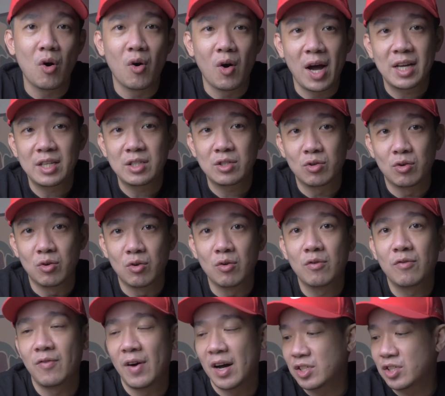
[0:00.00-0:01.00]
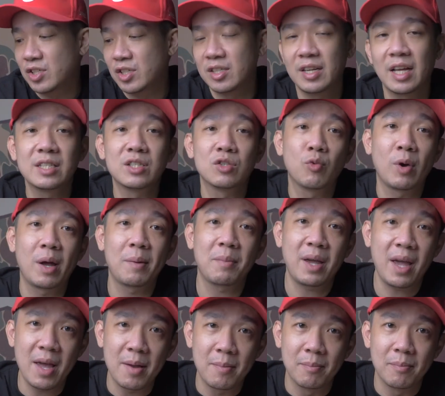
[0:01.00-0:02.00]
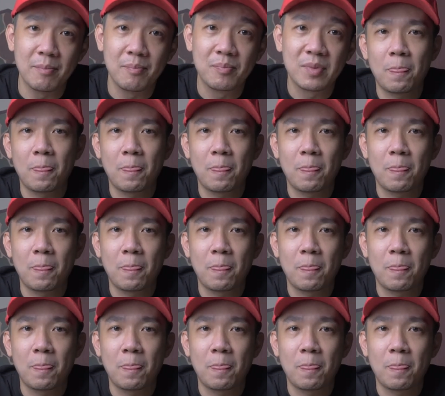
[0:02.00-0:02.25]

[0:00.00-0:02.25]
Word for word: or ISO function as a webcam.